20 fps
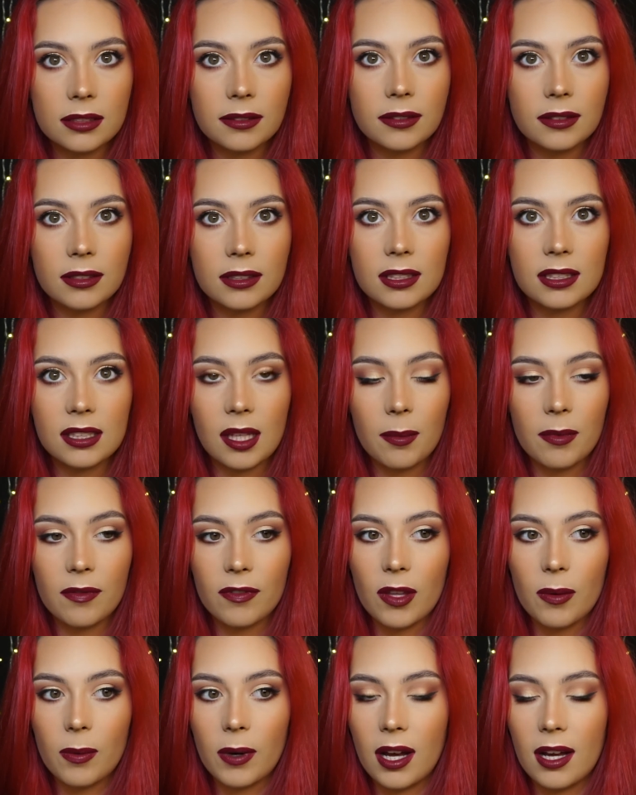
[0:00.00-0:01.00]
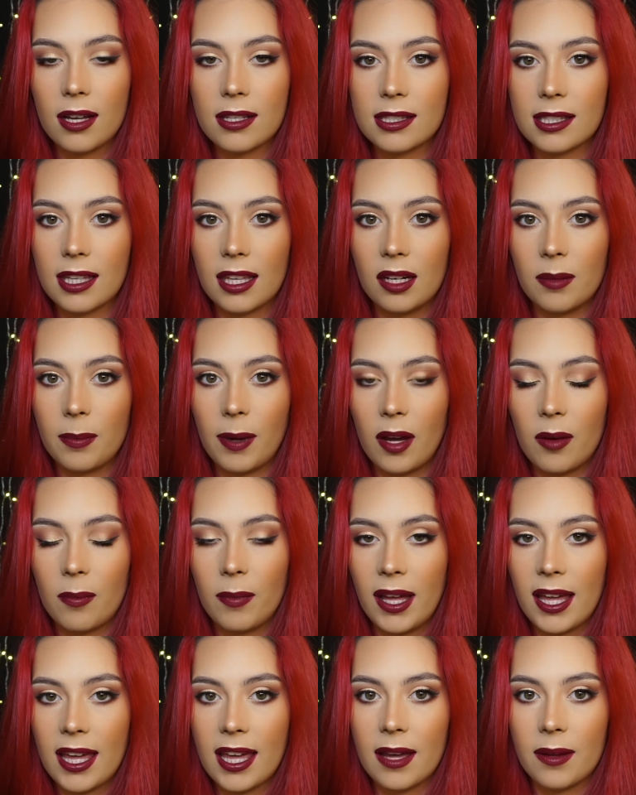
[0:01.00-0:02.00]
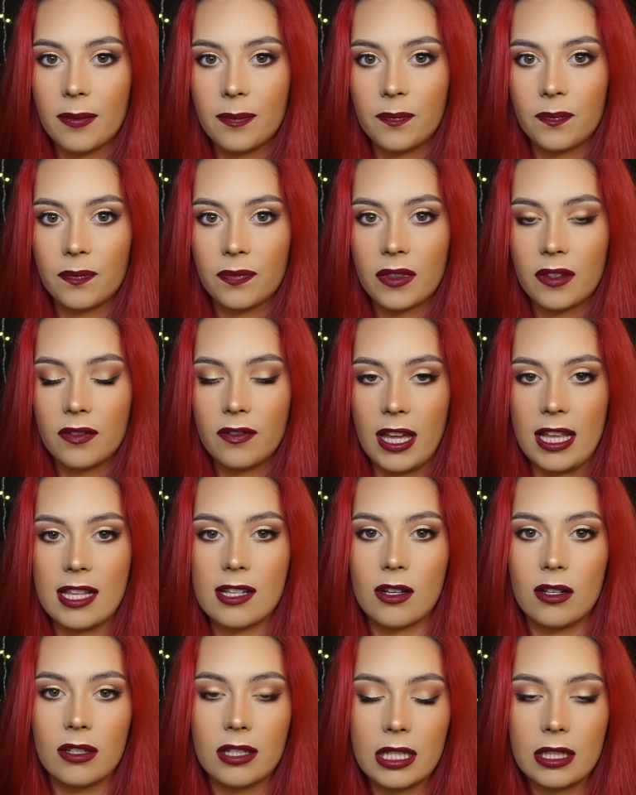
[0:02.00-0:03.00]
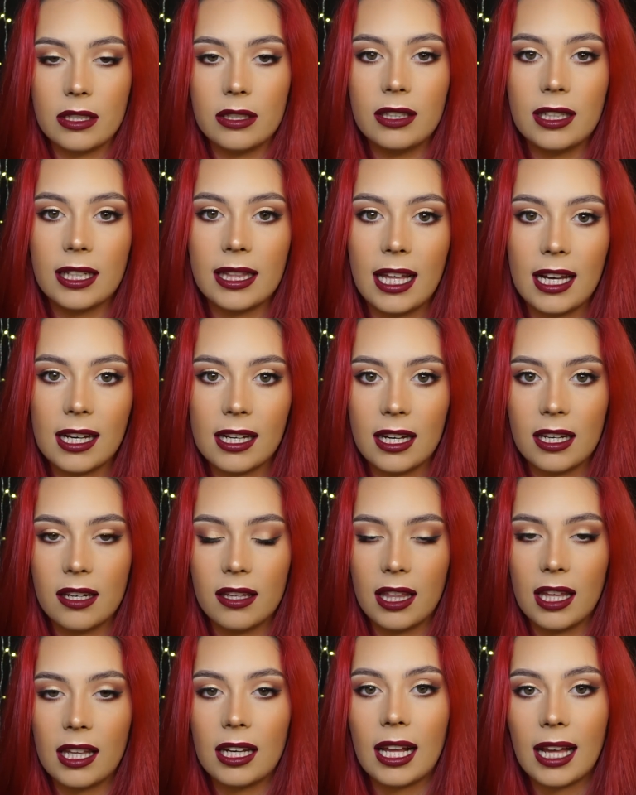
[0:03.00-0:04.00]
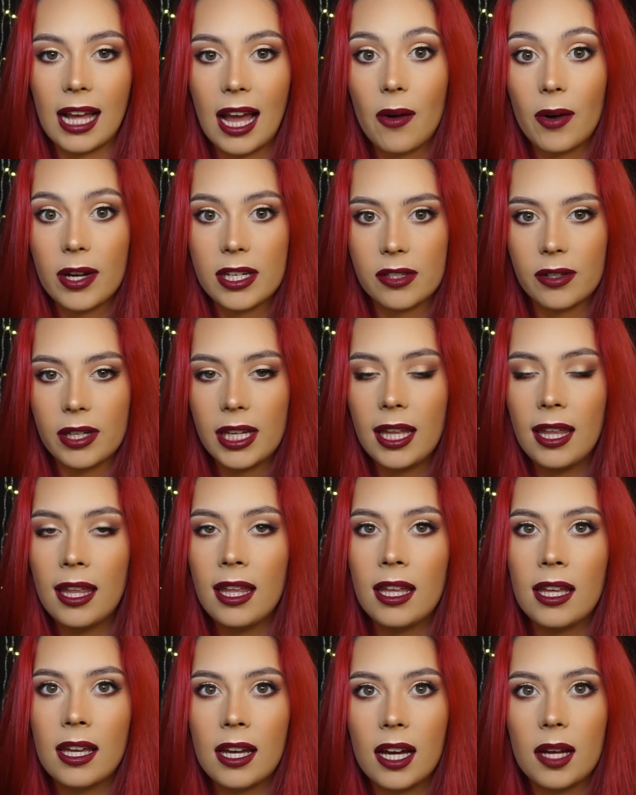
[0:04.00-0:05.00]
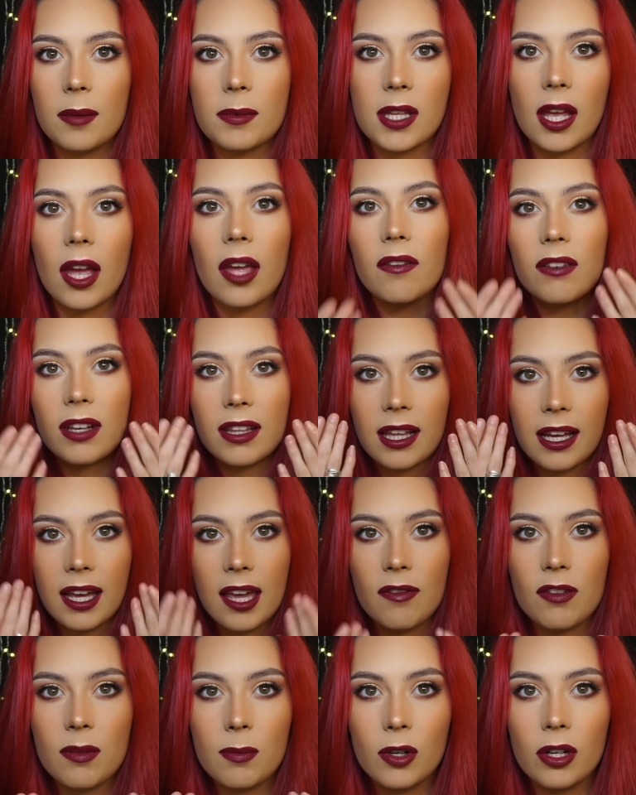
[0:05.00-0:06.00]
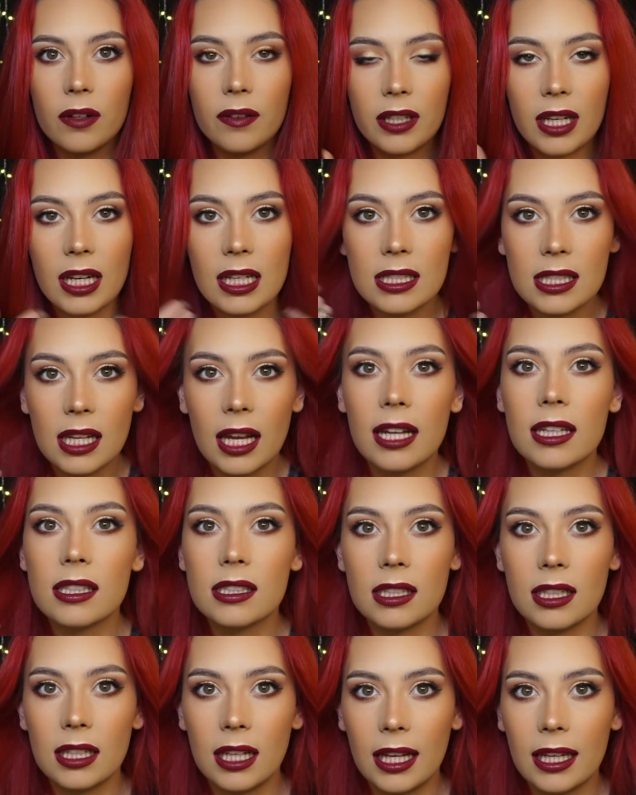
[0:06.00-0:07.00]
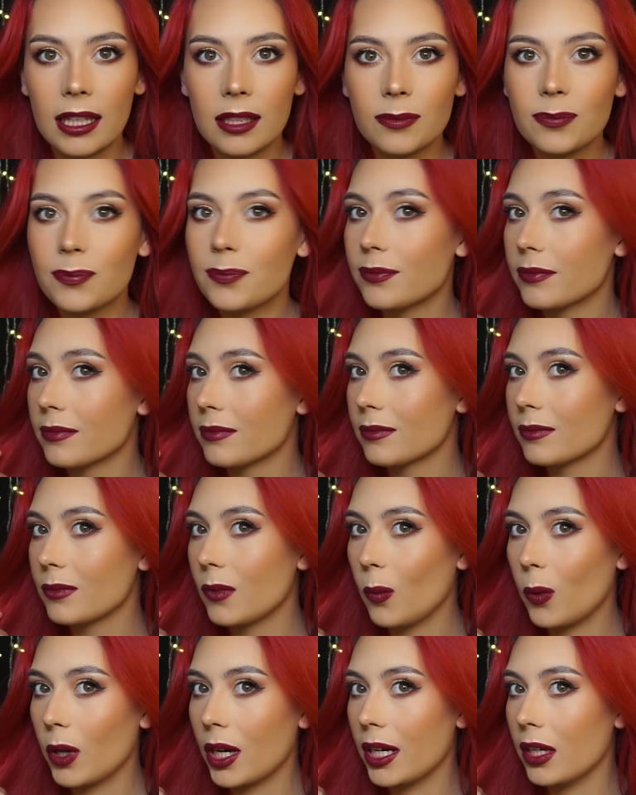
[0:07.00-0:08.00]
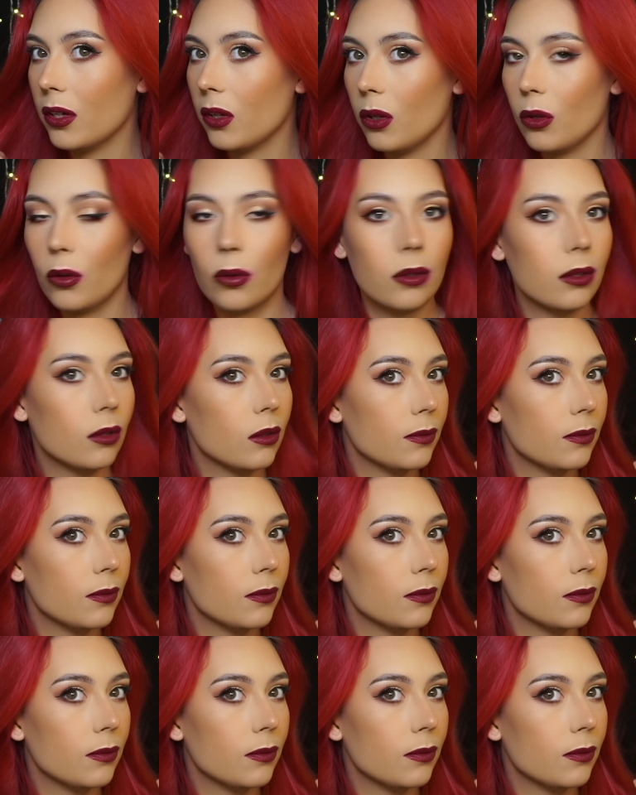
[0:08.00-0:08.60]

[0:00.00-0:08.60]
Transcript: some of you were asking about my face contour and that kind of thing, like how I do it. So hopefully that gave you more of an insight as to like what I do.